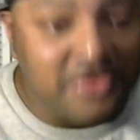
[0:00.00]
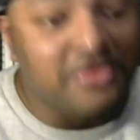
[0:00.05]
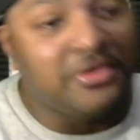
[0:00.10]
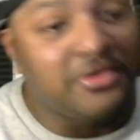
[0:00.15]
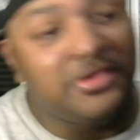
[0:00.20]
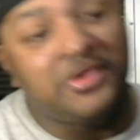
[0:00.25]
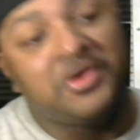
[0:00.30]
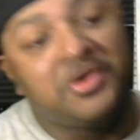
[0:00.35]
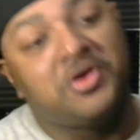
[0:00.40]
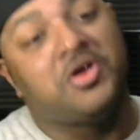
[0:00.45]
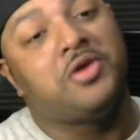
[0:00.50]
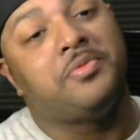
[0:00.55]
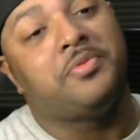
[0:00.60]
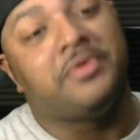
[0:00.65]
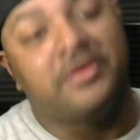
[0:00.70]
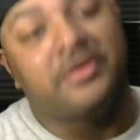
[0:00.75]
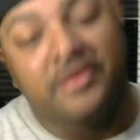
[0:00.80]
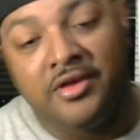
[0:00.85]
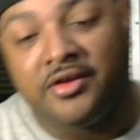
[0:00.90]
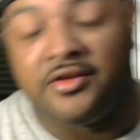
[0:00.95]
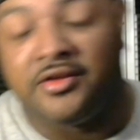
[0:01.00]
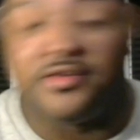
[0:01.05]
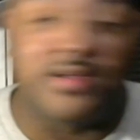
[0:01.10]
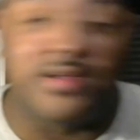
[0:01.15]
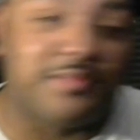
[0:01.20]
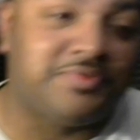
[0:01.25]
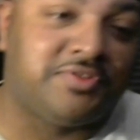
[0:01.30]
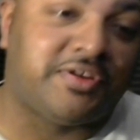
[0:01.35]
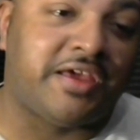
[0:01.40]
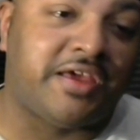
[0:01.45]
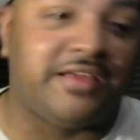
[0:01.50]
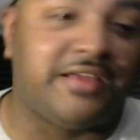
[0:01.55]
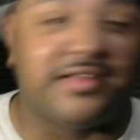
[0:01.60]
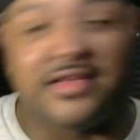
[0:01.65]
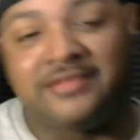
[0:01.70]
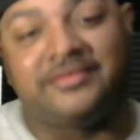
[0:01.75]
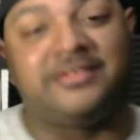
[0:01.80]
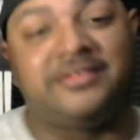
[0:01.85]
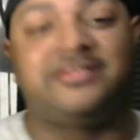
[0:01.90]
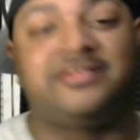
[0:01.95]
You hear me? You know what I'm saying?
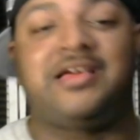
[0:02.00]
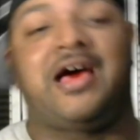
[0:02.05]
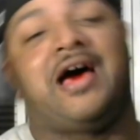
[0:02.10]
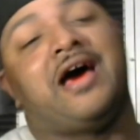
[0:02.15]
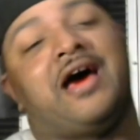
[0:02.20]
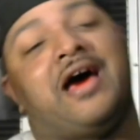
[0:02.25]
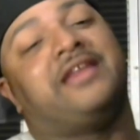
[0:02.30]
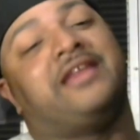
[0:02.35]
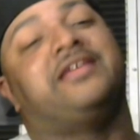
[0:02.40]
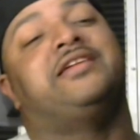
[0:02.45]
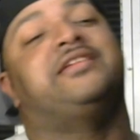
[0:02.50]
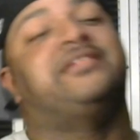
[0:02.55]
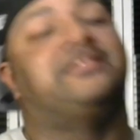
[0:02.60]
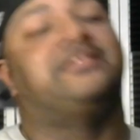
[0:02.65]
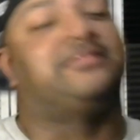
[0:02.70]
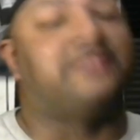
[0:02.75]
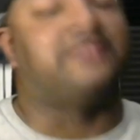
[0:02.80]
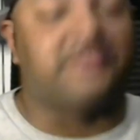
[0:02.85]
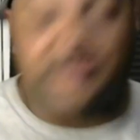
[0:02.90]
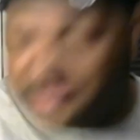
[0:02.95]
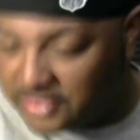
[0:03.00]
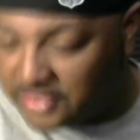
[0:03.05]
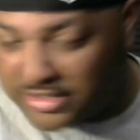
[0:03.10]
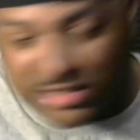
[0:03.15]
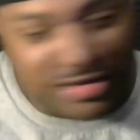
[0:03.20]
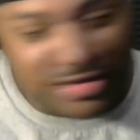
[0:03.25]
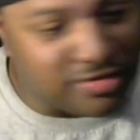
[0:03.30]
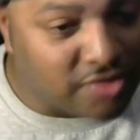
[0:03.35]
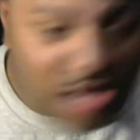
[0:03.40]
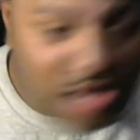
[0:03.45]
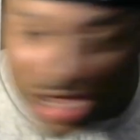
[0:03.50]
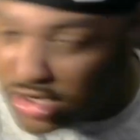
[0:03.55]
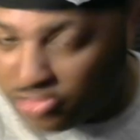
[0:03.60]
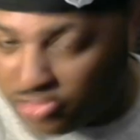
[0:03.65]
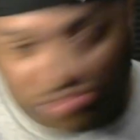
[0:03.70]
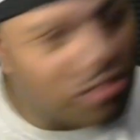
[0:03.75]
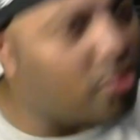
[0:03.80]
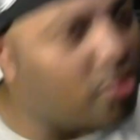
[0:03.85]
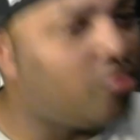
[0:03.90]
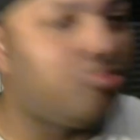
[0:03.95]
That's just how it is. It's just
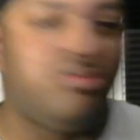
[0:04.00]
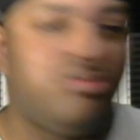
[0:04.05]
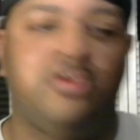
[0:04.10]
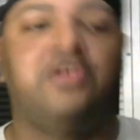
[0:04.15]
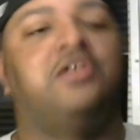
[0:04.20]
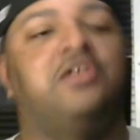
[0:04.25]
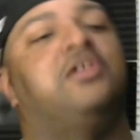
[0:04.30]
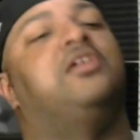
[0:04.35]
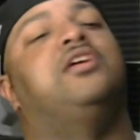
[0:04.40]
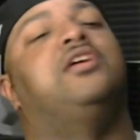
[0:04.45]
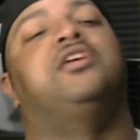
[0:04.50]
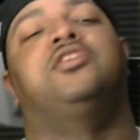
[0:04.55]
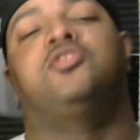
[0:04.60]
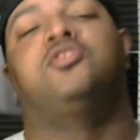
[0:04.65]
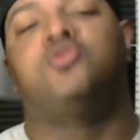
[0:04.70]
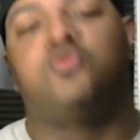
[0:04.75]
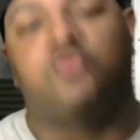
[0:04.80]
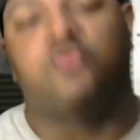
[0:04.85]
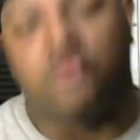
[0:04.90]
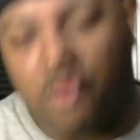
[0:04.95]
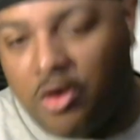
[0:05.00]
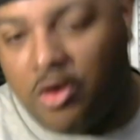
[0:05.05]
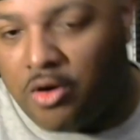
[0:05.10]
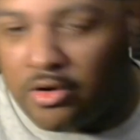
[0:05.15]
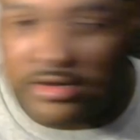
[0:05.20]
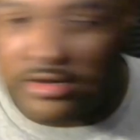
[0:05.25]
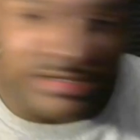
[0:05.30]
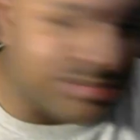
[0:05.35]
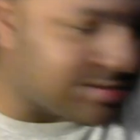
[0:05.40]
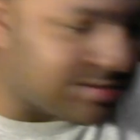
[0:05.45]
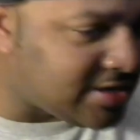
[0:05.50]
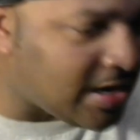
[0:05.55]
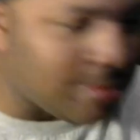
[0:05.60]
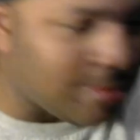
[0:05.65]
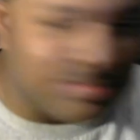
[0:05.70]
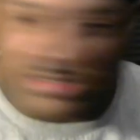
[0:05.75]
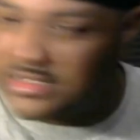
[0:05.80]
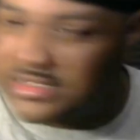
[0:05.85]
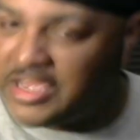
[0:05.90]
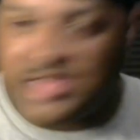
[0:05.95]
cutthroat in New Orleans, you know what
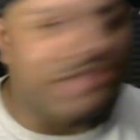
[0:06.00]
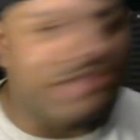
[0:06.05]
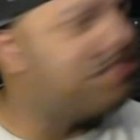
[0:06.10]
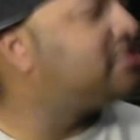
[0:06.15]
I'm saying?